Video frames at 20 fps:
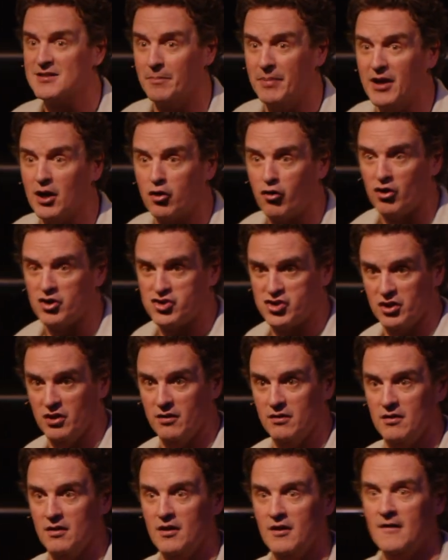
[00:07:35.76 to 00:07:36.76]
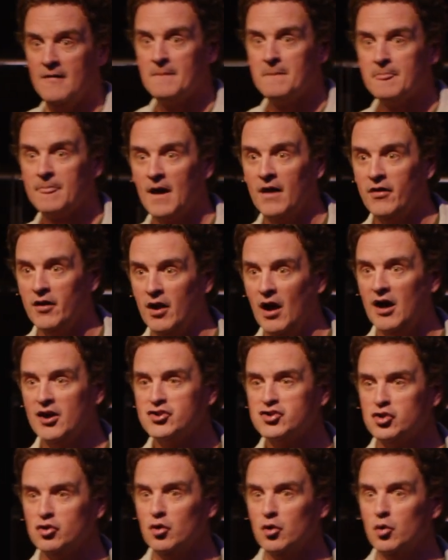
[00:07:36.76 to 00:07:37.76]
to be a Christian. And the
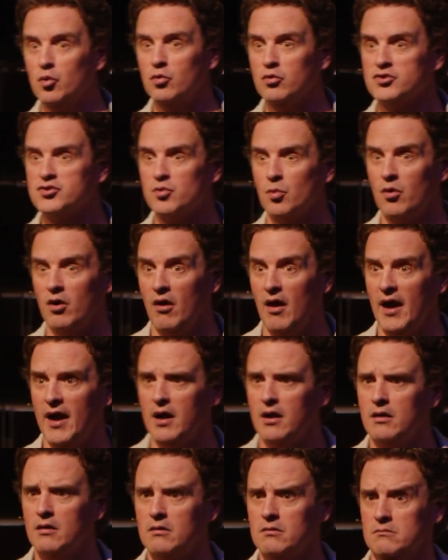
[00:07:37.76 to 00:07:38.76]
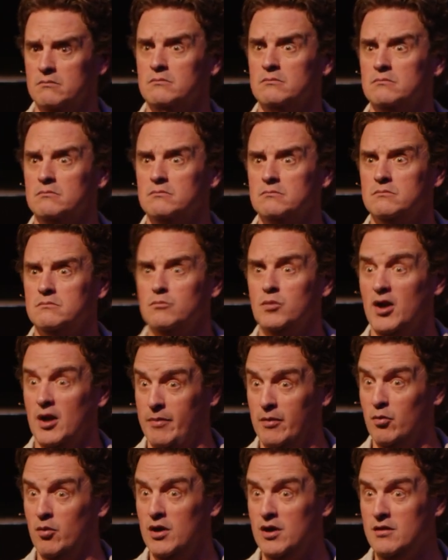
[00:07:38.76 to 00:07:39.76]
non-Jew were like, we got to
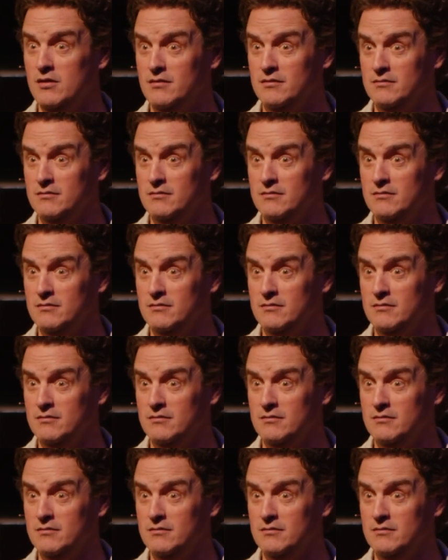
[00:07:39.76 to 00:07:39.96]
be what?